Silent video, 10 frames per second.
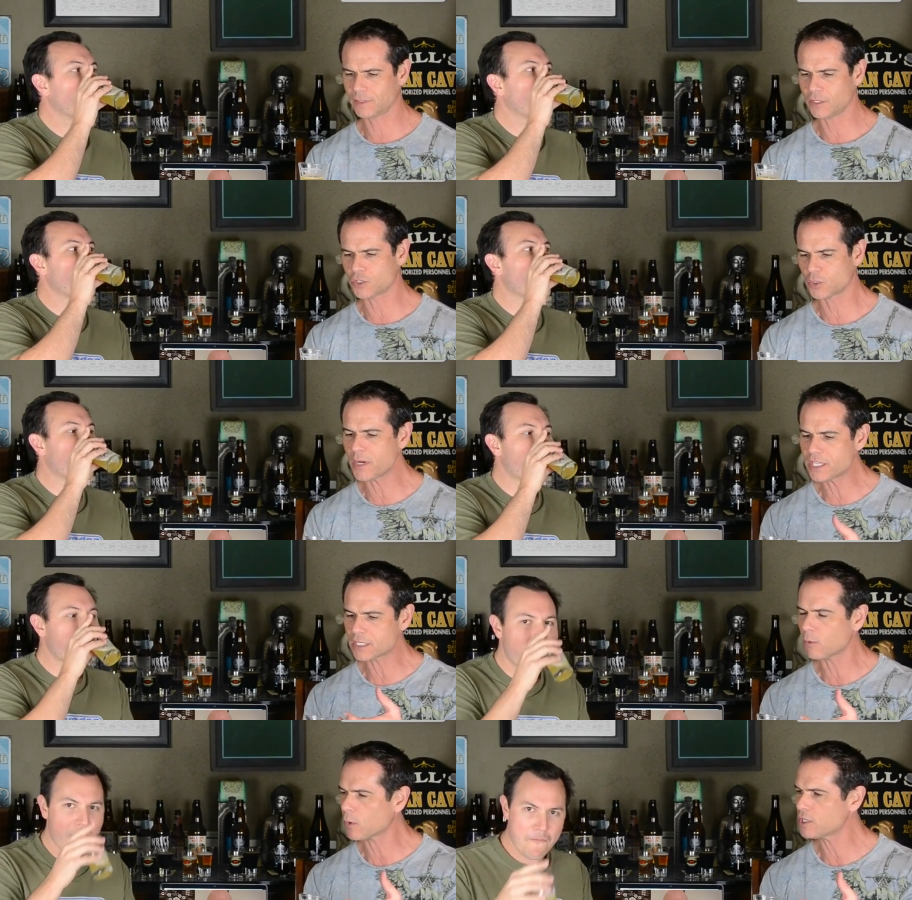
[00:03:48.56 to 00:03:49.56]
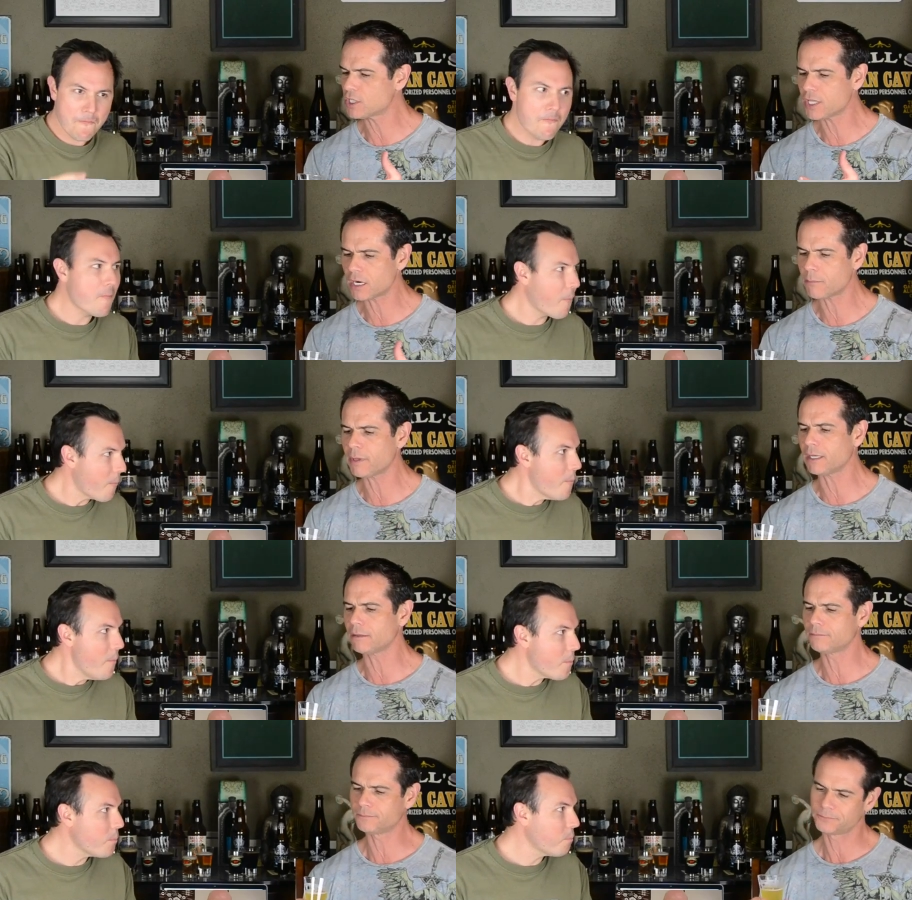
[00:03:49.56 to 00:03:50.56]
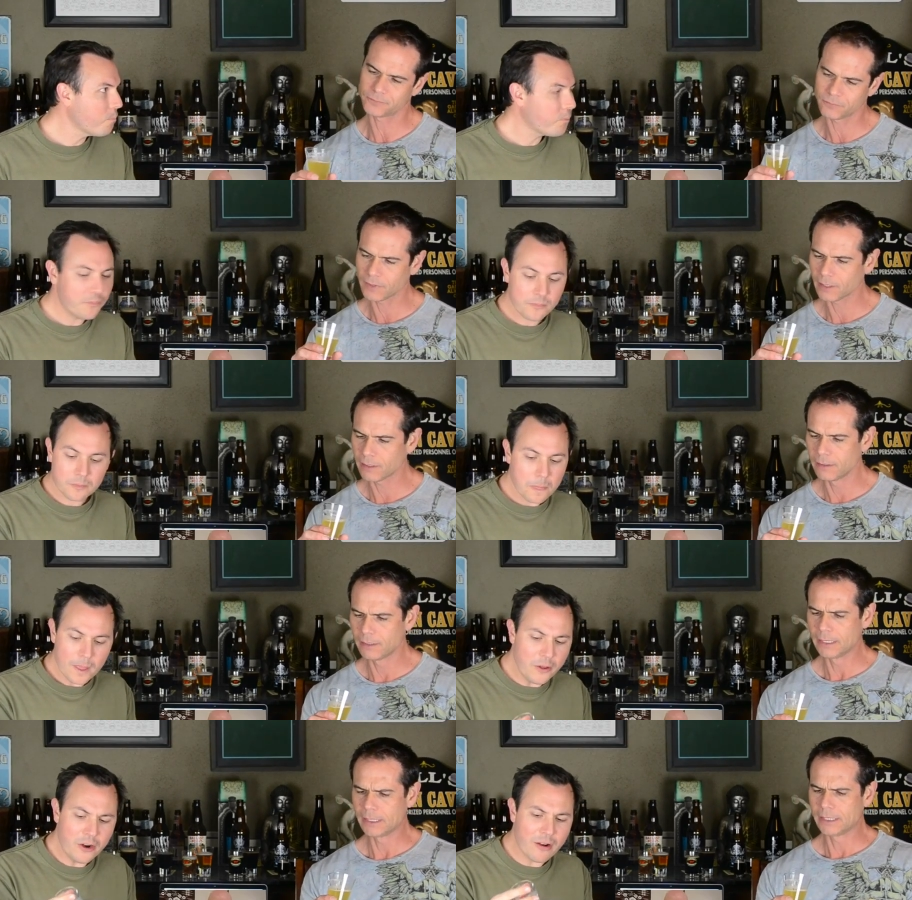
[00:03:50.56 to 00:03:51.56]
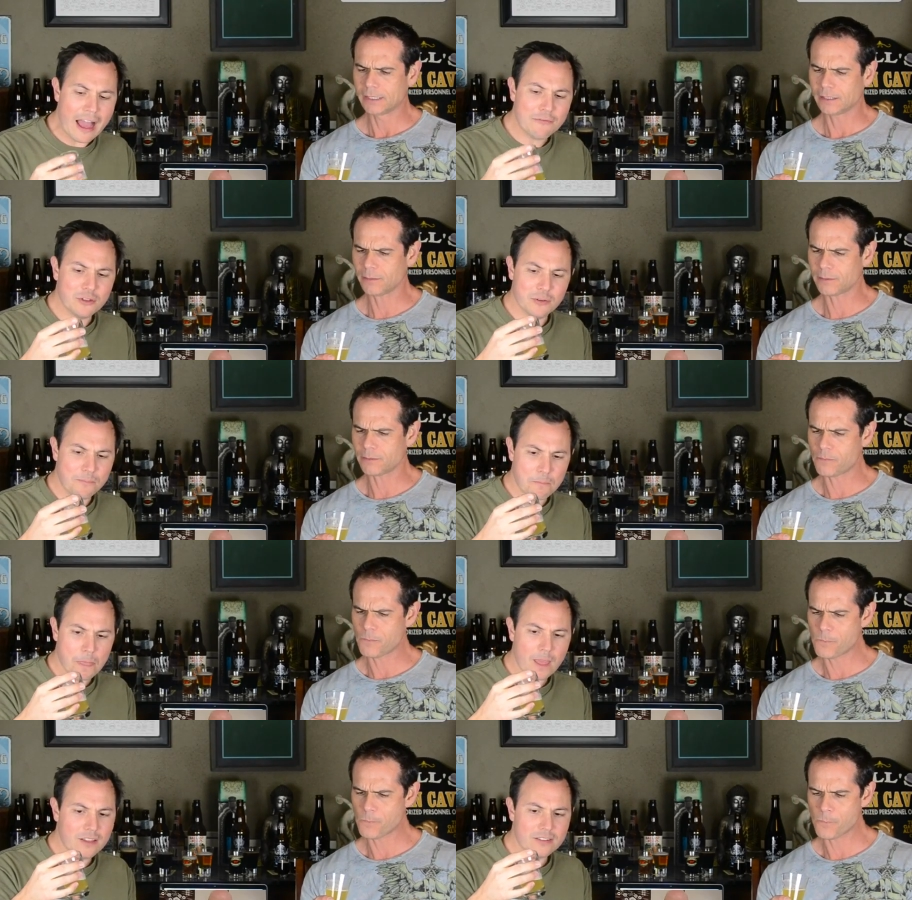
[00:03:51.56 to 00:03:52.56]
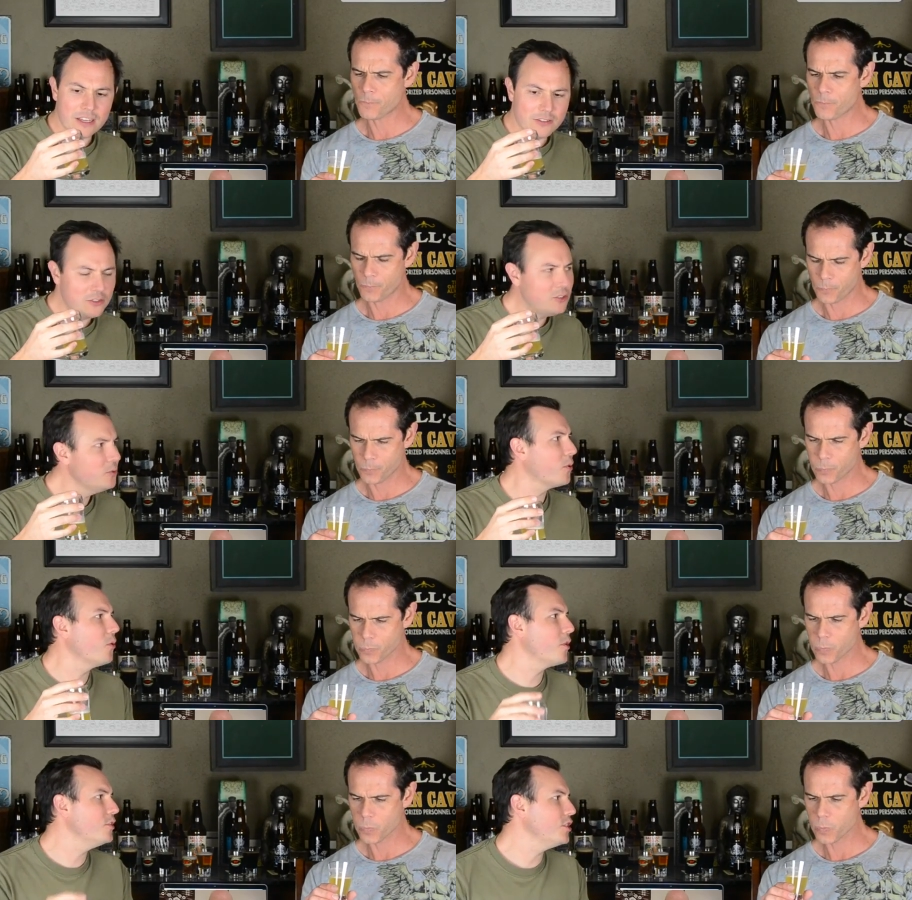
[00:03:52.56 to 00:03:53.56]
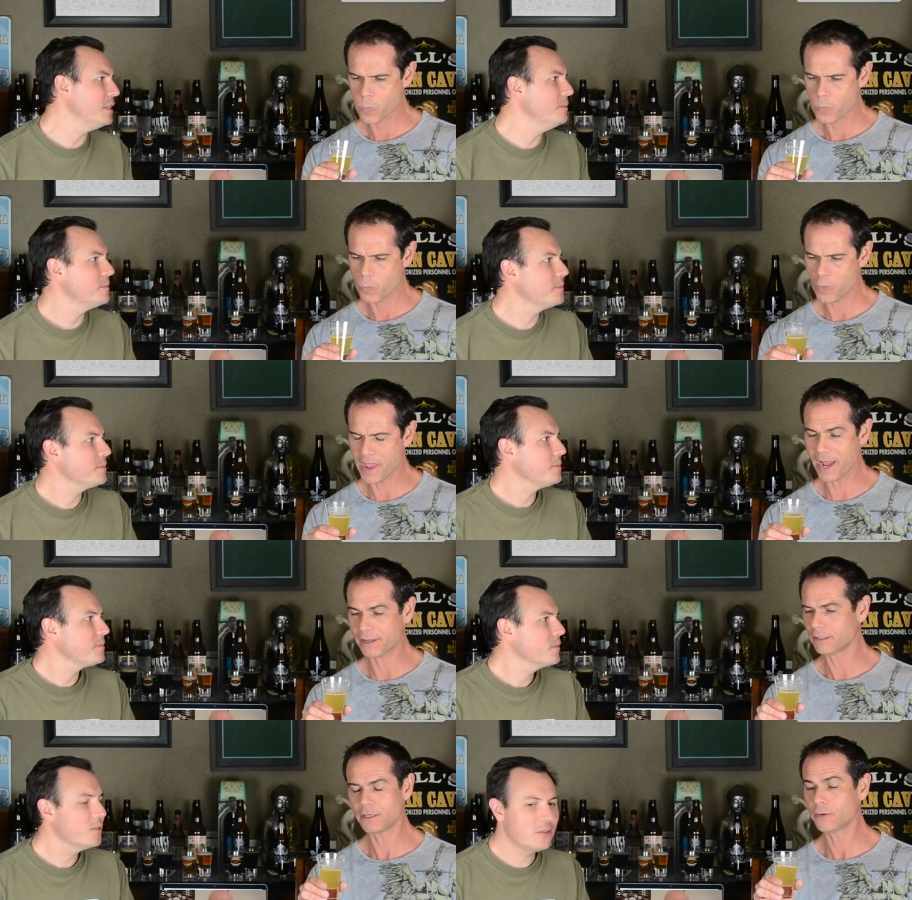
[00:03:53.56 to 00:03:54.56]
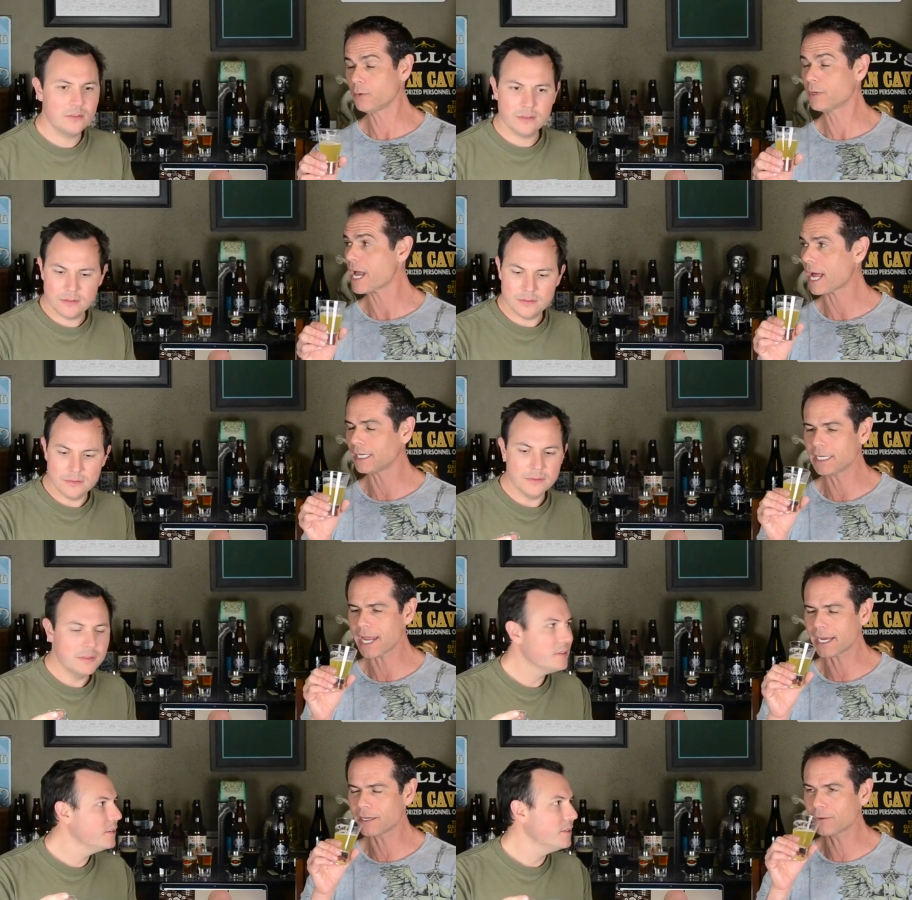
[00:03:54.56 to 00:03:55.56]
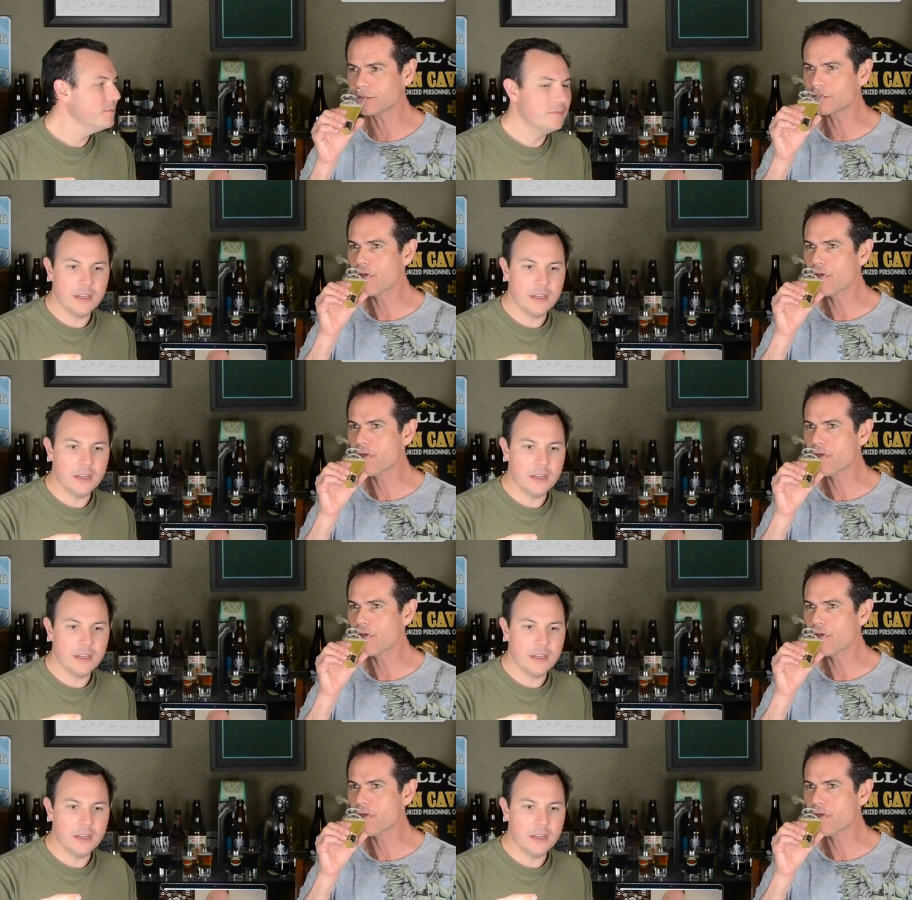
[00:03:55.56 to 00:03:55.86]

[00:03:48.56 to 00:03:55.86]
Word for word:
Speaker 1: you squeeze some orange in there,
Speaker 2: but you don't have to. Oh. It's like super orangey. Yeah, you, you would not
Speaker 1: need to add any orange.